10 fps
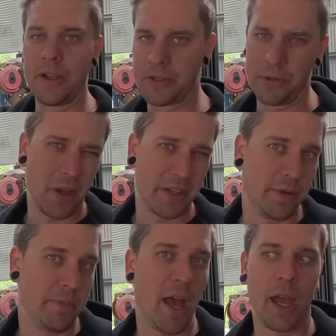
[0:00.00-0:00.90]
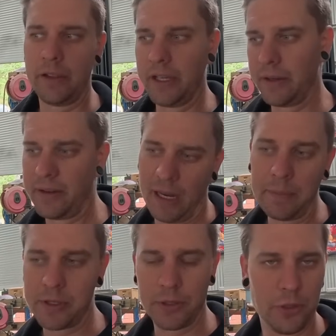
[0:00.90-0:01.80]
It's all nice and backlit,
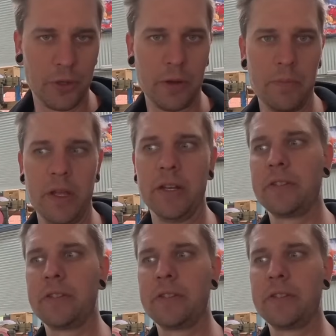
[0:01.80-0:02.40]
keeps it all looking mint.